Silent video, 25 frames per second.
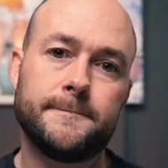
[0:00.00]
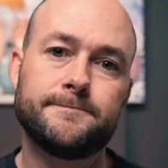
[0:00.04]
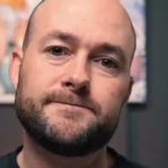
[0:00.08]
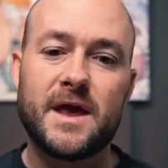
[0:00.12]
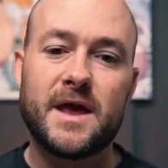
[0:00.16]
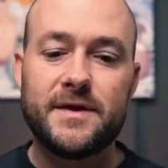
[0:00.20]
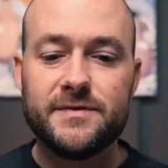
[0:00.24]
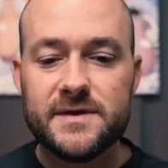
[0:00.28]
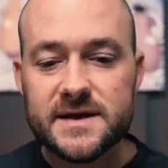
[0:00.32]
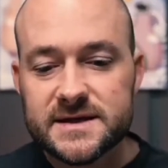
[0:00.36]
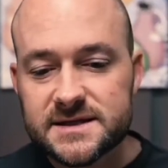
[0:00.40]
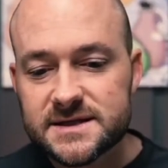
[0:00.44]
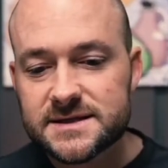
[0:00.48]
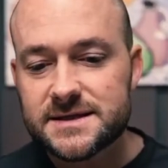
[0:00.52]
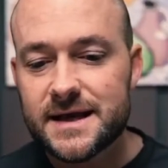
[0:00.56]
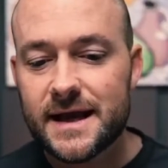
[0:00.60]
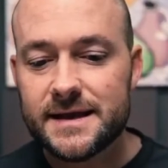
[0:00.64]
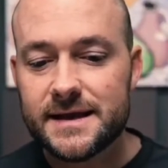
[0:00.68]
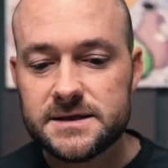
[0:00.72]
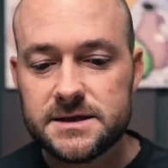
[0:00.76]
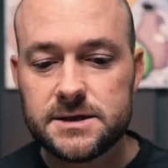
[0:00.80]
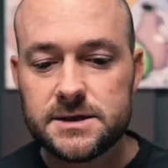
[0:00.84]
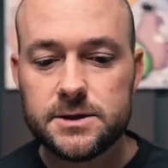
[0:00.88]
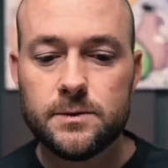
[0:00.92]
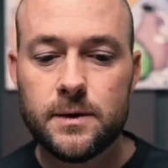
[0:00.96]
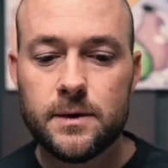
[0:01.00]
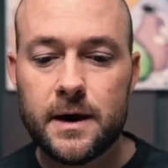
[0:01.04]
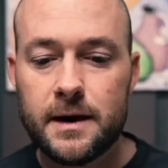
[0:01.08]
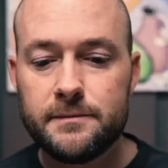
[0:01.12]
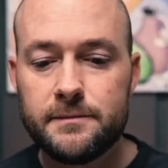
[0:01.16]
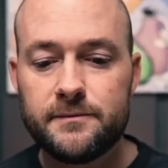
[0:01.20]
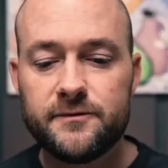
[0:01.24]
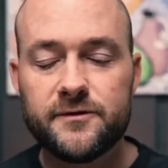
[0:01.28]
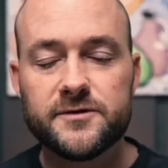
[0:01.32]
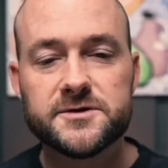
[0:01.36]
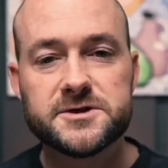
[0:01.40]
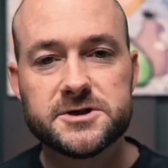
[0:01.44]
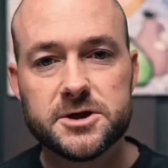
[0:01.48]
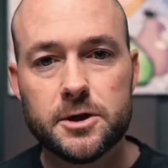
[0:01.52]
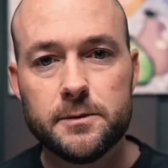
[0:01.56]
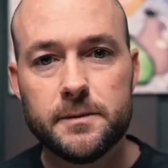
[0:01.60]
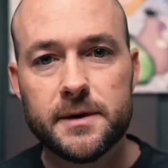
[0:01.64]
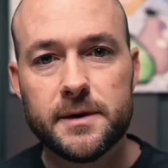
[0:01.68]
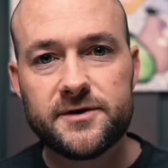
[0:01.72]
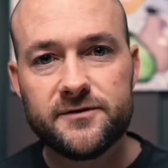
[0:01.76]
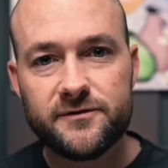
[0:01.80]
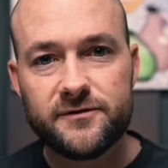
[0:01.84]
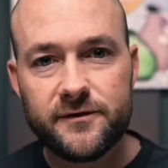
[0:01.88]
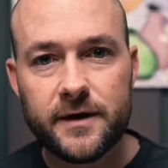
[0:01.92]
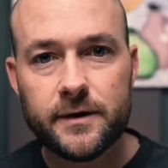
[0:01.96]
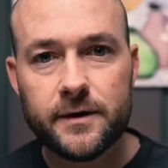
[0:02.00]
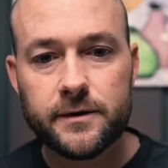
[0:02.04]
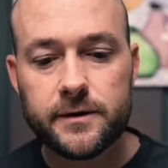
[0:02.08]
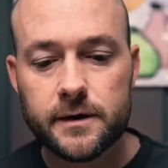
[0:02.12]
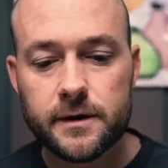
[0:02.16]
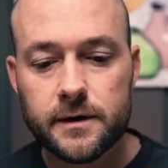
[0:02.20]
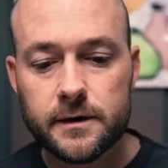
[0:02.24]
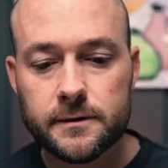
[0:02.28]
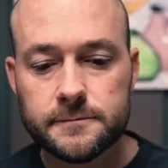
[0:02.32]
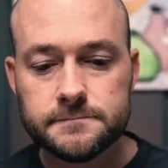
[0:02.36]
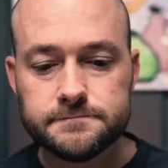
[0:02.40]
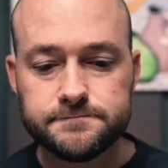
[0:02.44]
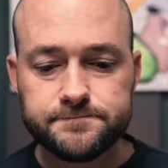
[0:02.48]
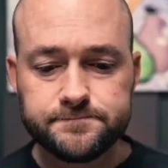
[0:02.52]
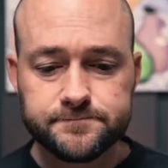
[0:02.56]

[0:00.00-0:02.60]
And this sets you up for so much failure.